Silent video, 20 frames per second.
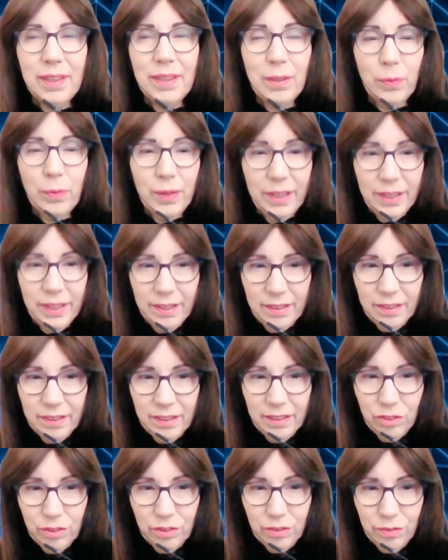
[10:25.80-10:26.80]
think we
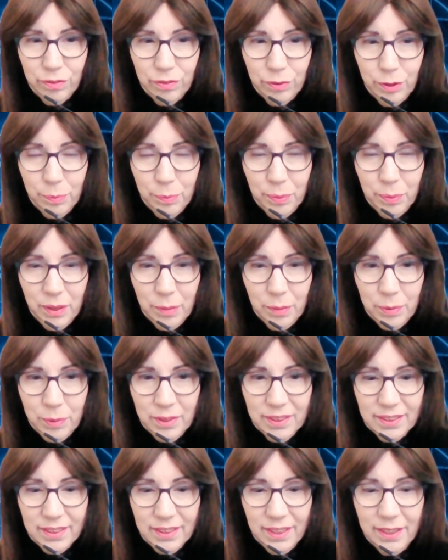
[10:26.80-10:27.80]
had 104
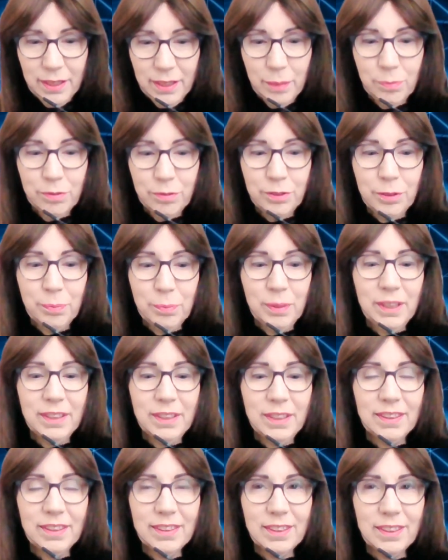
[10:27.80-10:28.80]
people sign up for the
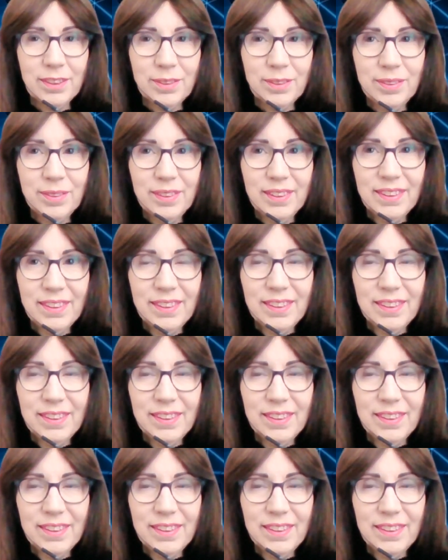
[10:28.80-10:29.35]
meeting, so